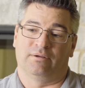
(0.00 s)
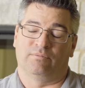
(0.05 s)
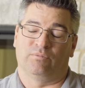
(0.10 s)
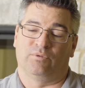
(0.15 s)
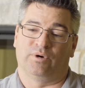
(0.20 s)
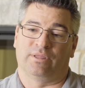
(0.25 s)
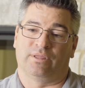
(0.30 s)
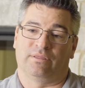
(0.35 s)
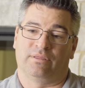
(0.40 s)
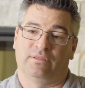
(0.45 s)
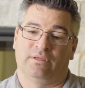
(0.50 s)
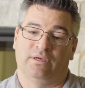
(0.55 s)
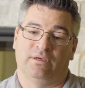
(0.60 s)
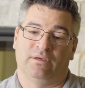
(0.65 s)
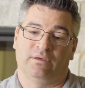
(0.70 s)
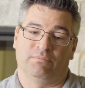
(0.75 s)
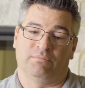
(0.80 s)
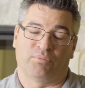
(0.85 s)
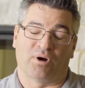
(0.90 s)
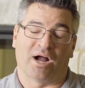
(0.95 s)
With
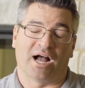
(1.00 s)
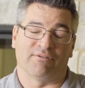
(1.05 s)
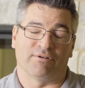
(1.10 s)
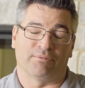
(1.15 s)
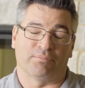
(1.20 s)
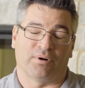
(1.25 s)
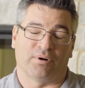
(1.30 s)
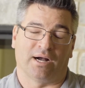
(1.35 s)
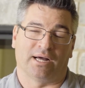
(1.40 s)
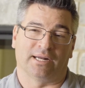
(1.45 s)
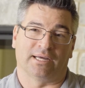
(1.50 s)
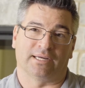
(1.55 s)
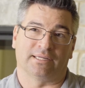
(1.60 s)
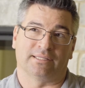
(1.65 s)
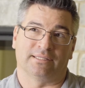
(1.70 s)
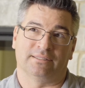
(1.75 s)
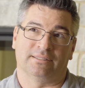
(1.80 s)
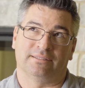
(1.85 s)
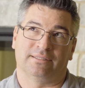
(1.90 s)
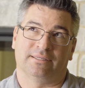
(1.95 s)
the Brava product,
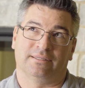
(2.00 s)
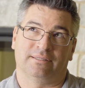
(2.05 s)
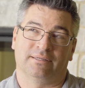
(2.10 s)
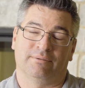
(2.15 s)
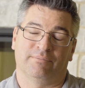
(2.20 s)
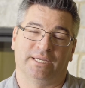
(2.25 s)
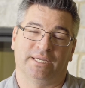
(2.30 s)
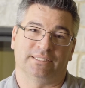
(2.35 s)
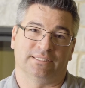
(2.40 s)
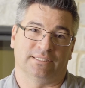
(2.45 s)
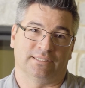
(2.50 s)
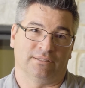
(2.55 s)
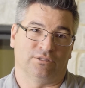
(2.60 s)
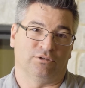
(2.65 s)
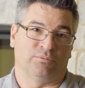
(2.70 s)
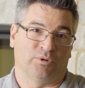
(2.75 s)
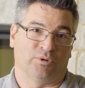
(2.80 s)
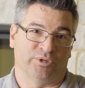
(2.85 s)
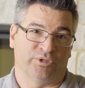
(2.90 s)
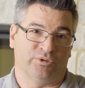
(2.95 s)
it makes it a
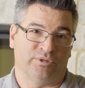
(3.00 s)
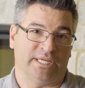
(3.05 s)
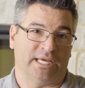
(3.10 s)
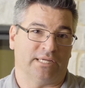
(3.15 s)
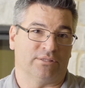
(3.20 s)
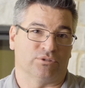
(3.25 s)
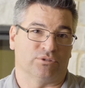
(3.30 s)
little more unique.